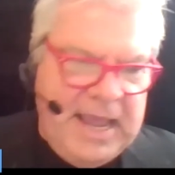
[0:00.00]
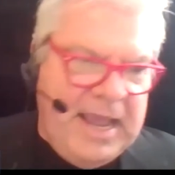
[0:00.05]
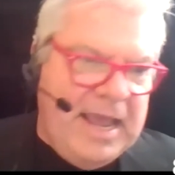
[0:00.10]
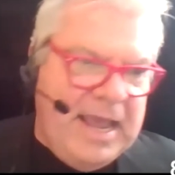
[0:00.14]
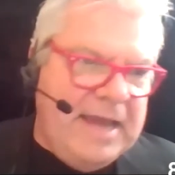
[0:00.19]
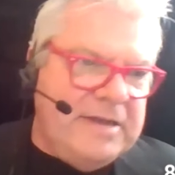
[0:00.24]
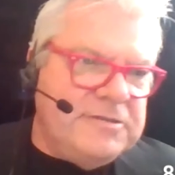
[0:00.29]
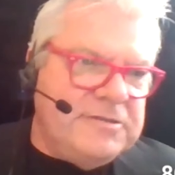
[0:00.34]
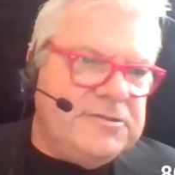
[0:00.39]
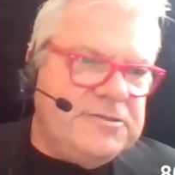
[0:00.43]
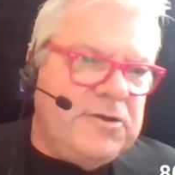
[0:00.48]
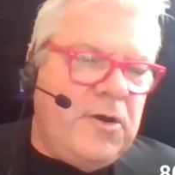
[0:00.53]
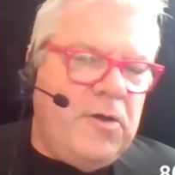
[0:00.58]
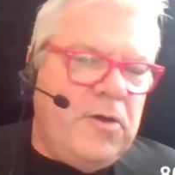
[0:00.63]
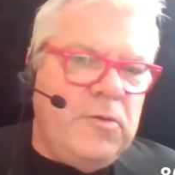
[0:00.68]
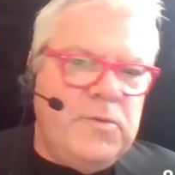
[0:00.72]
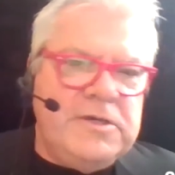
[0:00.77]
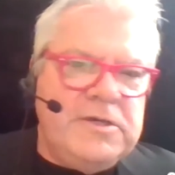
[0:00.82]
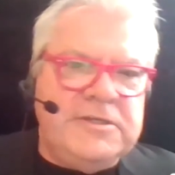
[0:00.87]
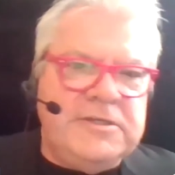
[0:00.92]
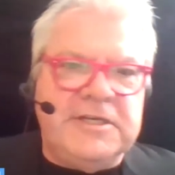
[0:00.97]
And as
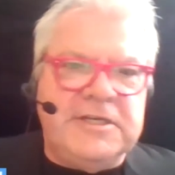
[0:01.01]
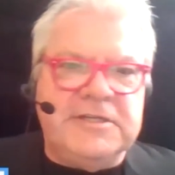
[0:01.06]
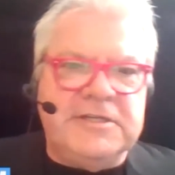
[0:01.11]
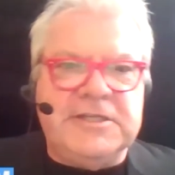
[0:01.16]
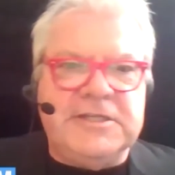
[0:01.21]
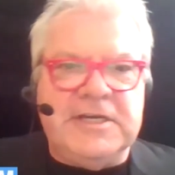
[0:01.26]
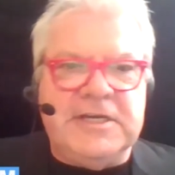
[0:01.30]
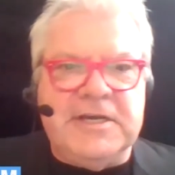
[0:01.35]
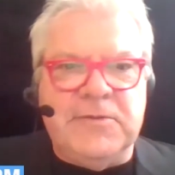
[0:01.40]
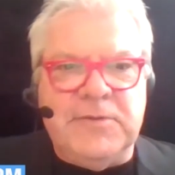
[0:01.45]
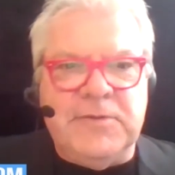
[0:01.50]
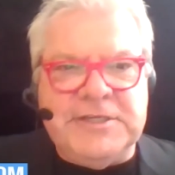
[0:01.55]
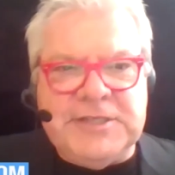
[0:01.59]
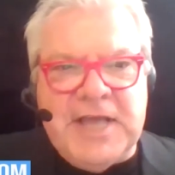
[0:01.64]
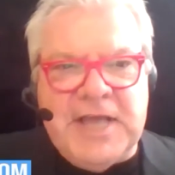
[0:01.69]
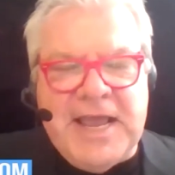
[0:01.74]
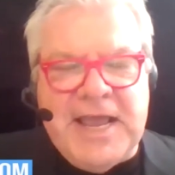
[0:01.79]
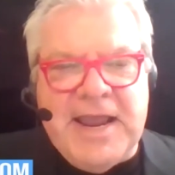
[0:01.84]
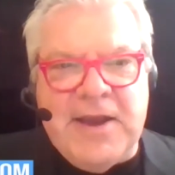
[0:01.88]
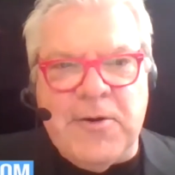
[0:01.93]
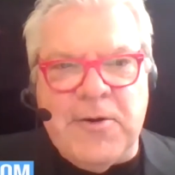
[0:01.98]
always, as we
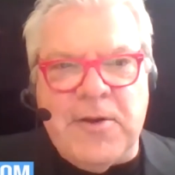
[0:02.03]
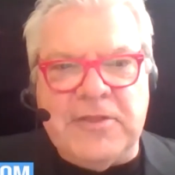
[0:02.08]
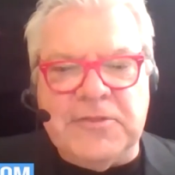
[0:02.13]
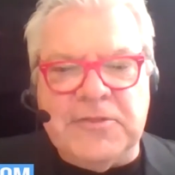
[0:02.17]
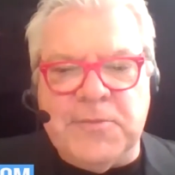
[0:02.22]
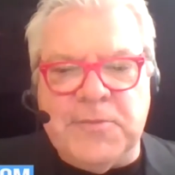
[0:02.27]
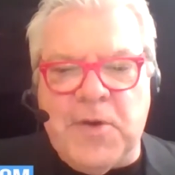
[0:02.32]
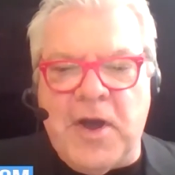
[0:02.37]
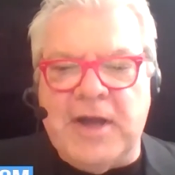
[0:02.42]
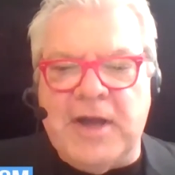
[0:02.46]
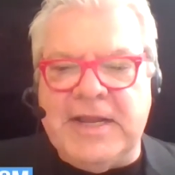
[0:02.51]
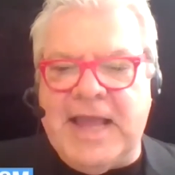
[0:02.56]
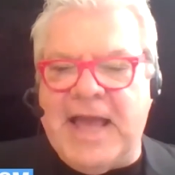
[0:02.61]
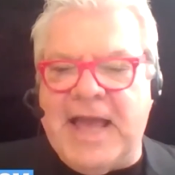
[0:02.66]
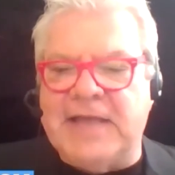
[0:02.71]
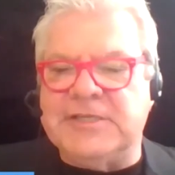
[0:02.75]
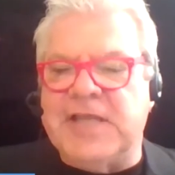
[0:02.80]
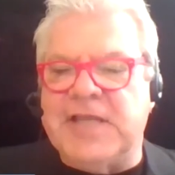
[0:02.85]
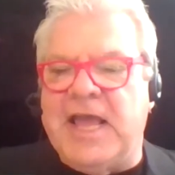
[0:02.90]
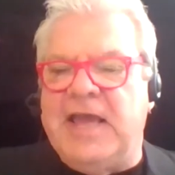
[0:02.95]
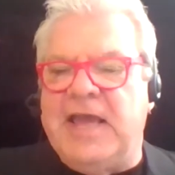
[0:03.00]
say here on the podcast,